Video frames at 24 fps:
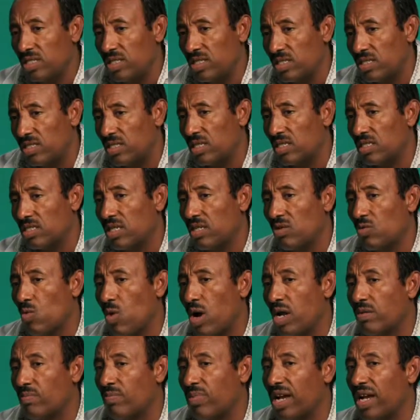sisters and
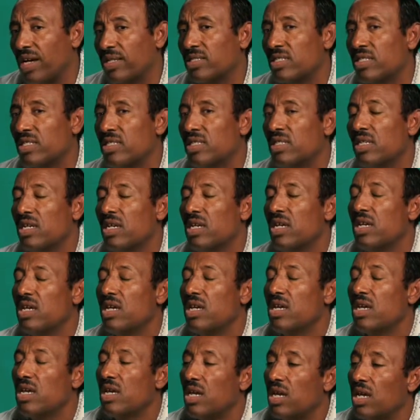one brother.
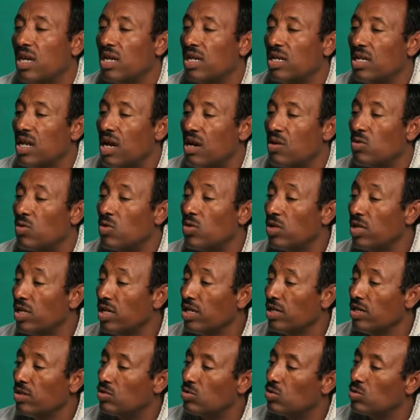And
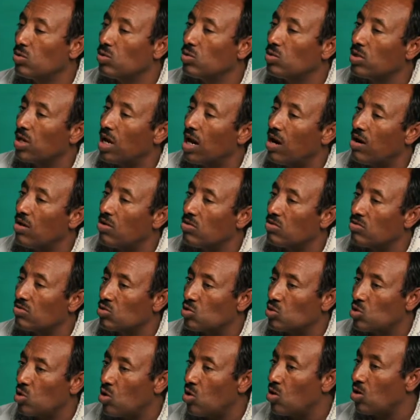according to our
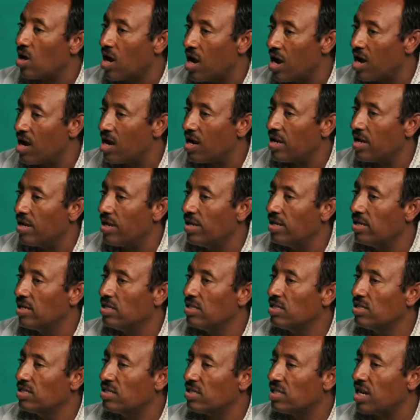Torah
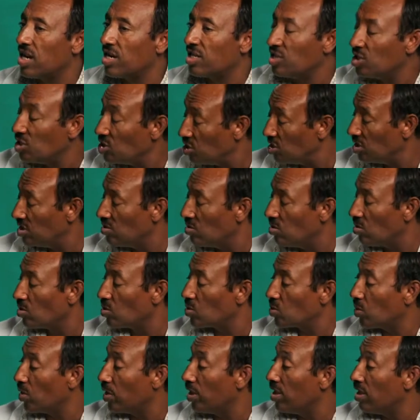and tradition
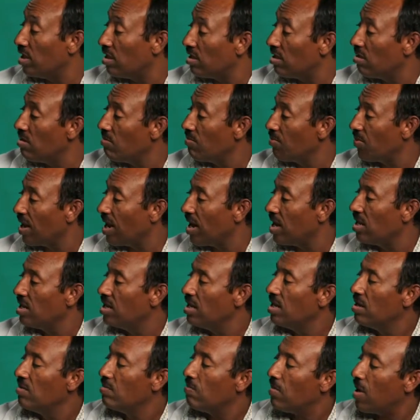also in Ethiopia,
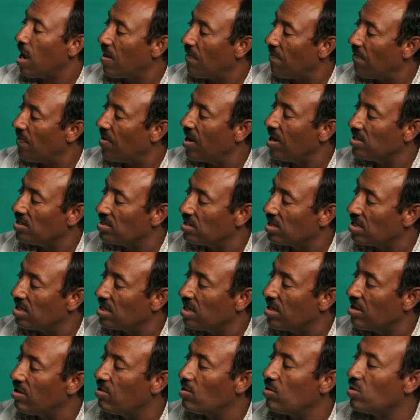my father,
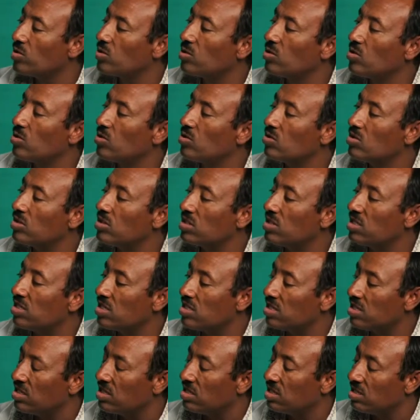he was not
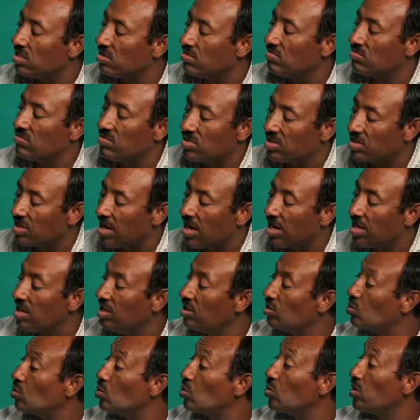uh,
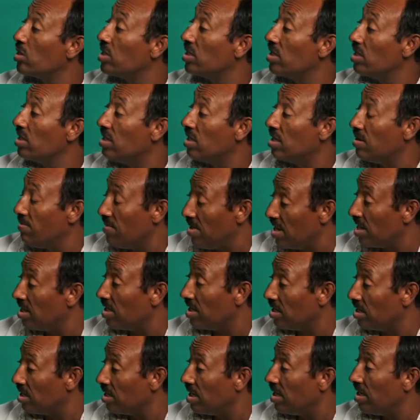ready to re
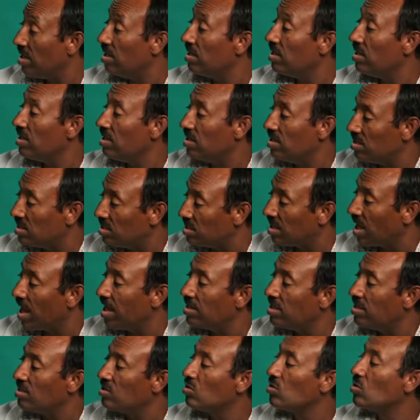remarry. He
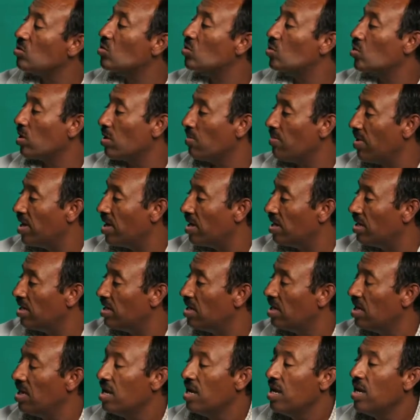decided not to
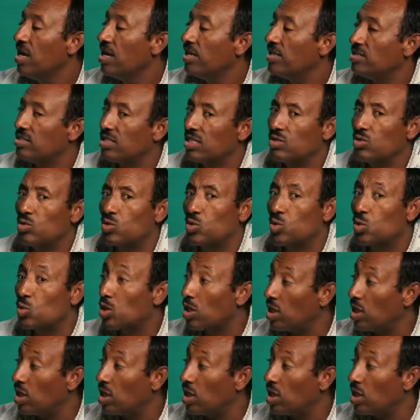remarry than then to